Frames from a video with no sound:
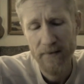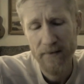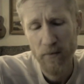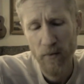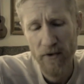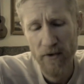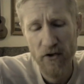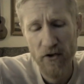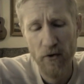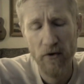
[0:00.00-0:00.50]

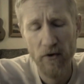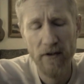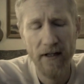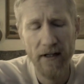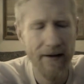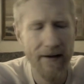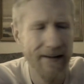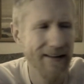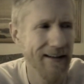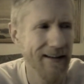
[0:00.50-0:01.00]
We're told,
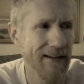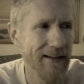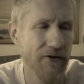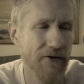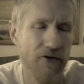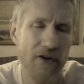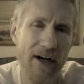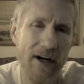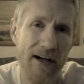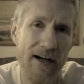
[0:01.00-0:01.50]
I think
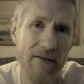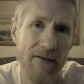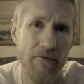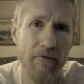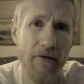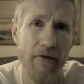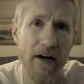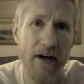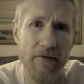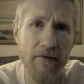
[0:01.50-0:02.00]
it's John
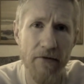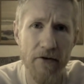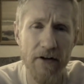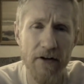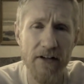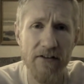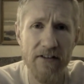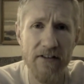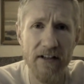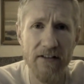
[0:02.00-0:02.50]
chapter 5,